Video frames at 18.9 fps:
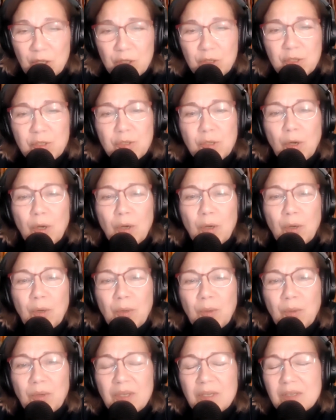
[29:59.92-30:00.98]

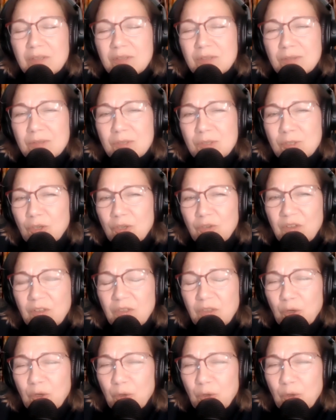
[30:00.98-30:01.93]
So is serving the